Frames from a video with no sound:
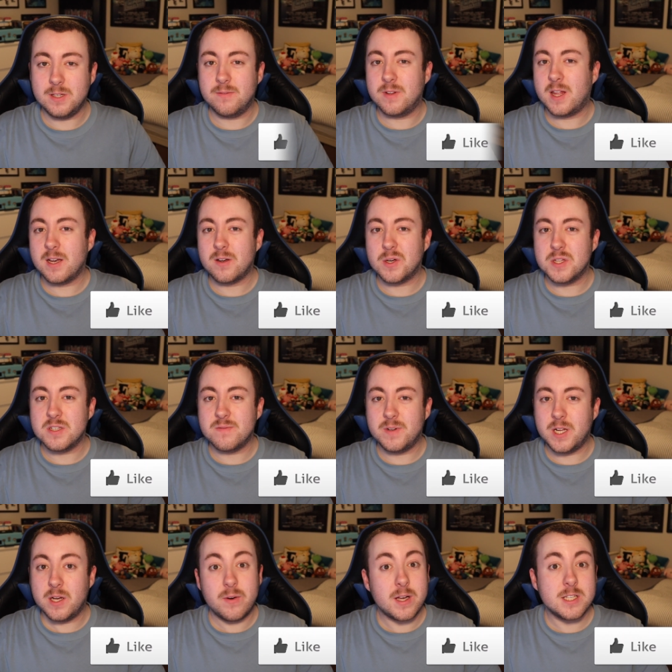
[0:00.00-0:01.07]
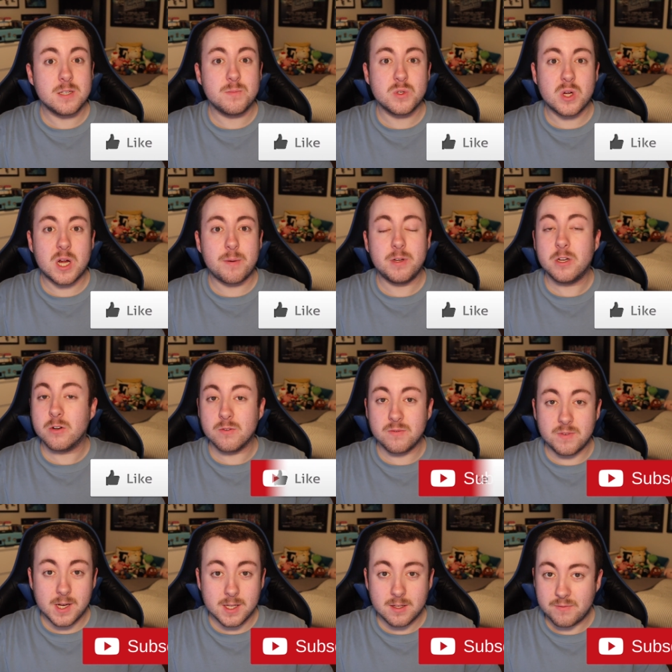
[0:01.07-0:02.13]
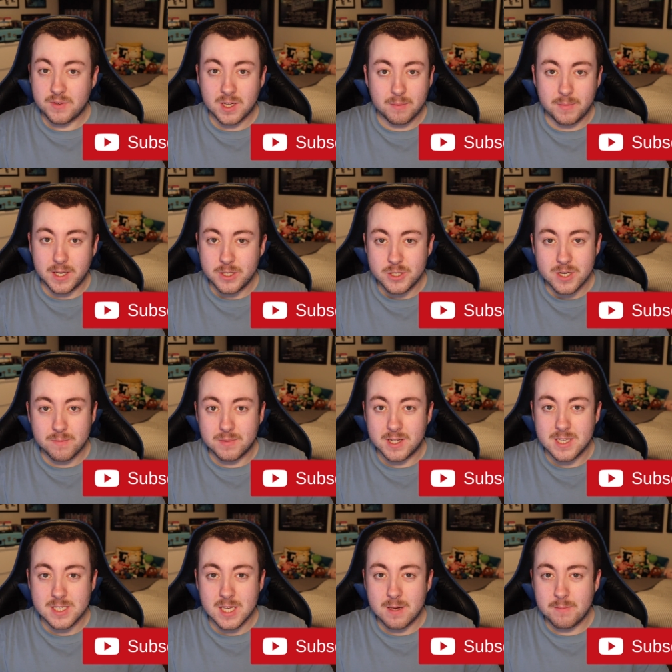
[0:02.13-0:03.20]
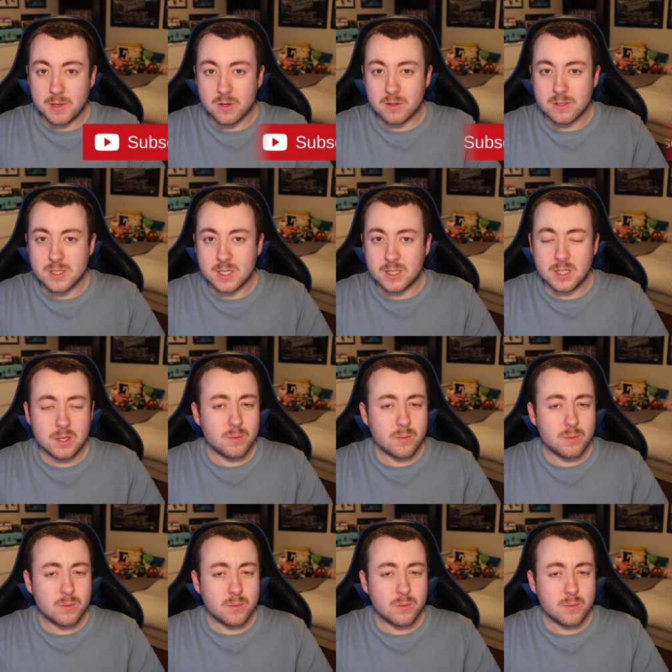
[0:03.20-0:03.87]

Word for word: leave a like on this video and subscribe if you're a fan of anime and Japanese gaming content.